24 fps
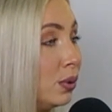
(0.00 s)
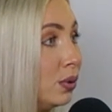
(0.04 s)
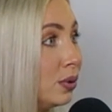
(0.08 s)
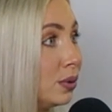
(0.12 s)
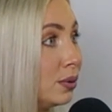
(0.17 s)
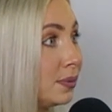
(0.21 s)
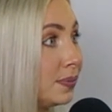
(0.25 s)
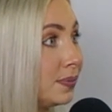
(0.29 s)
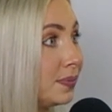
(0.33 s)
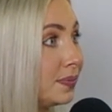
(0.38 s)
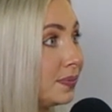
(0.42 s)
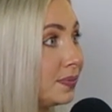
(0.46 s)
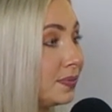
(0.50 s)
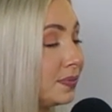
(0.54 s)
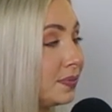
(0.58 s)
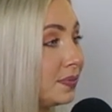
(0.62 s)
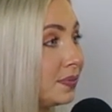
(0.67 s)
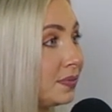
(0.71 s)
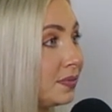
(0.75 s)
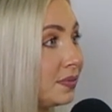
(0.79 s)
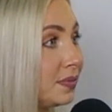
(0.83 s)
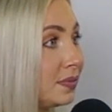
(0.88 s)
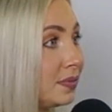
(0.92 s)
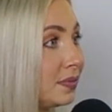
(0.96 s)

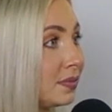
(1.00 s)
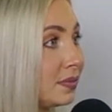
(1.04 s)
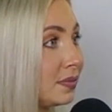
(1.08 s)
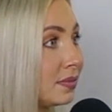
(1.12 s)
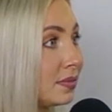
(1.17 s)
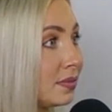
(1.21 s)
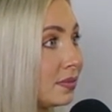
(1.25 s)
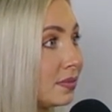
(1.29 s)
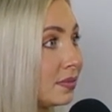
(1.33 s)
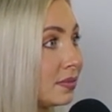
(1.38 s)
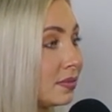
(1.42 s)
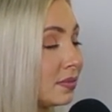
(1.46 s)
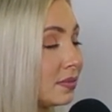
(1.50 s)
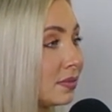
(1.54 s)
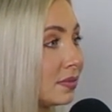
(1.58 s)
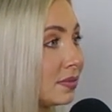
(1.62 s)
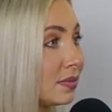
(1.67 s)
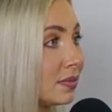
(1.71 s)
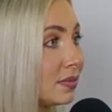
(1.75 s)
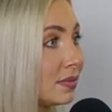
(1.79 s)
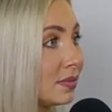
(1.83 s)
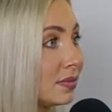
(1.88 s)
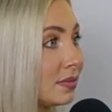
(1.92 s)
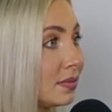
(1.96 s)

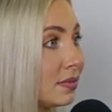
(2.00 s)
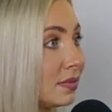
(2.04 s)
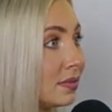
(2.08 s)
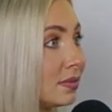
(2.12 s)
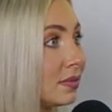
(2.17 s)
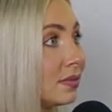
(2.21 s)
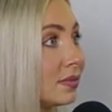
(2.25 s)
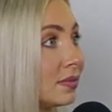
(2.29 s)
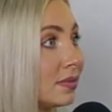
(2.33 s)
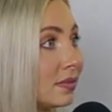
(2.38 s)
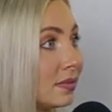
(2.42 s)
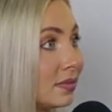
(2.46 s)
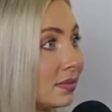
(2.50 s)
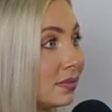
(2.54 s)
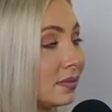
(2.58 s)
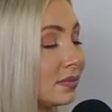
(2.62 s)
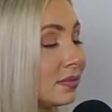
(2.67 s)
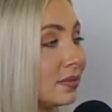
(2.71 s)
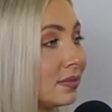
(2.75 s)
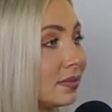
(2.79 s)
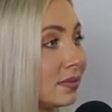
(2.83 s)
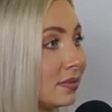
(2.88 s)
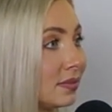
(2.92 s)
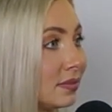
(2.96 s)

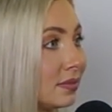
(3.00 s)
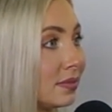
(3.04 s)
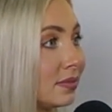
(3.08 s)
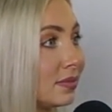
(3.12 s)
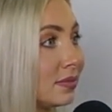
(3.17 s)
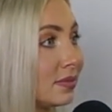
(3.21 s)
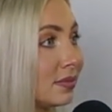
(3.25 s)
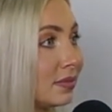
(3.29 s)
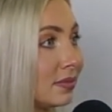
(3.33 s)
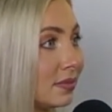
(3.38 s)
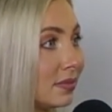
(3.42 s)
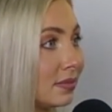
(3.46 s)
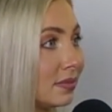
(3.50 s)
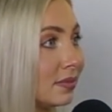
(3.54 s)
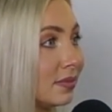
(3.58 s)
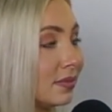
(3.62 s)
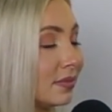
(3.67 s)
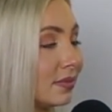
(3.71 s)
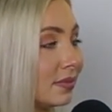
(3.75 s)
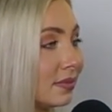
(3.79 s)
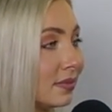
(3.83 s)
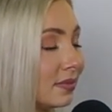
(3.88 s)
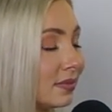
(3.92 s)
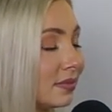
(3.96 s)

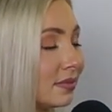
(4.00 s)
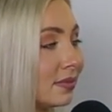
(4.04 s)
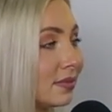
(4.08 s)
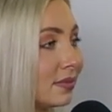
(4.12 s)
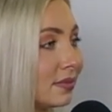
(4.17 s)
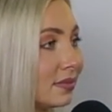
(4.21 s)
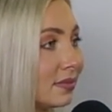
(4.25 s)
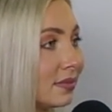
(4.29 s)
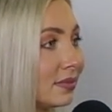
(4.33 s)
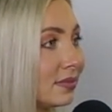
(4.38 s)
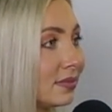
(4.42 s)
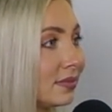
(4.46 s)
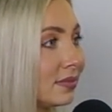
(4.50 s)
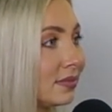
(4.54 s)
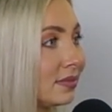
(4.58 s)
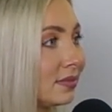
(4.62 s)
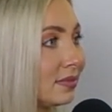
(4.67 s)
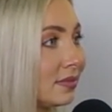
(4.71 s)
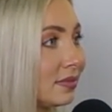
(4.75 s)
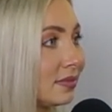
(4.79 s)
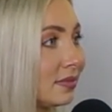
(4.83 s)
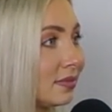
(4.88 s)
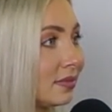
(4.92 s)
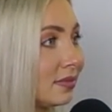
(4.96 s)

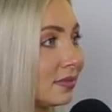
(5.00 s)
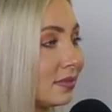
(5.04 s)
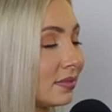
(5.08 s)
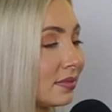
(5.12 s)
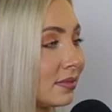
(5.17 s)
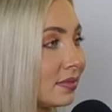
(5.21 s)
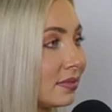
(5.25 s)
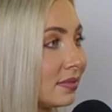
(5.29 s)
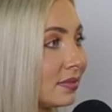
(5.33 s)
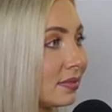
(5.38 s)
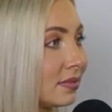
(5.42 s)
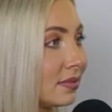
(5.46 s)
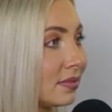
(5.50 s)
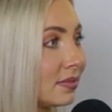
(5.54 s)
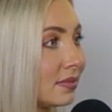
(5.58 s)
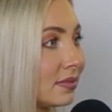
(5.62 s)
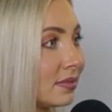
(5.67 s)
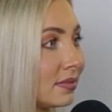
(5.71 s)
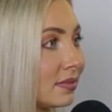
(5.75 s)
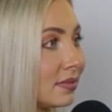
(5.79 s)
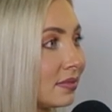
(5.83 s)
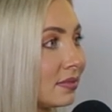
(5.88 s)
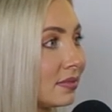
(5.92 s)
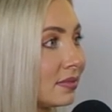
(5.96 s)

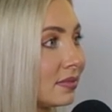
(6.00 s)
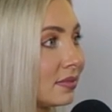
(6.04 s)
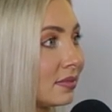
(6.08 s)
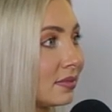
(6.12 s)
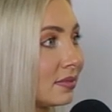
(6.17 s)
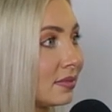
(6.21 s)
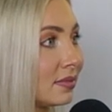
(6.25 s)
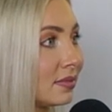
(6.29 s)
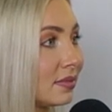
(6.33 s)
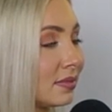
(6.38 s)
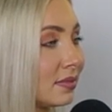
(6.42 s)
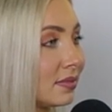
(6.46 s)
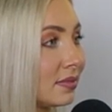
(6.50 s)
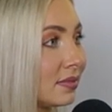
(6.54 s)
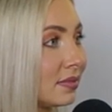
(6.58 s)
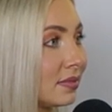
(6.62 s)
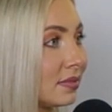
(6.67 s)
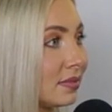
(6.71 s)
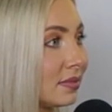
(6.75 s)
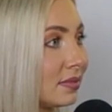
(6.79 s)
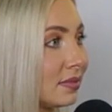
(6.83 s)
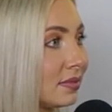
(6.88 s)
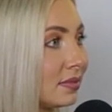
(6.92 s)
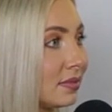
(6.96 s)

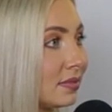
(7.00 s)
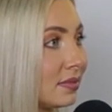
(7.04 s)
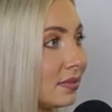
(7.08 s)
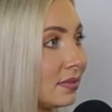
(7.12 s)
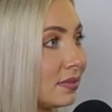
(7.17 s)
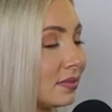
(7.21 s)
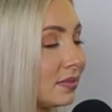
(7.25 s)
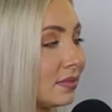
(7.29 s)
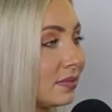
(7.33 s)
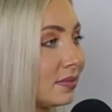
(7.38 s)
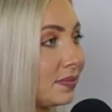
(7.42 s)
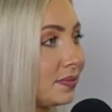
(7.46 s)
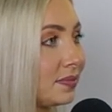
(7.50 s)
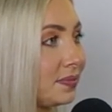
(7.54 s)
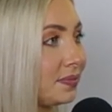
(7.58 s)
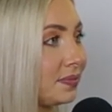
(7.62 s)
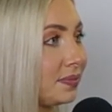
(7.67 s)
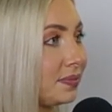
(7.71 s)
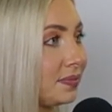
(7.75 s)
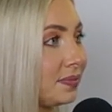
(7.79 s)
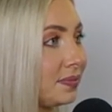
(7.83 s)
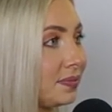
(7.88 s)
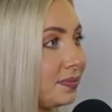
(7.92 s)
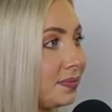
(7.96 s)
The person shown says nothing.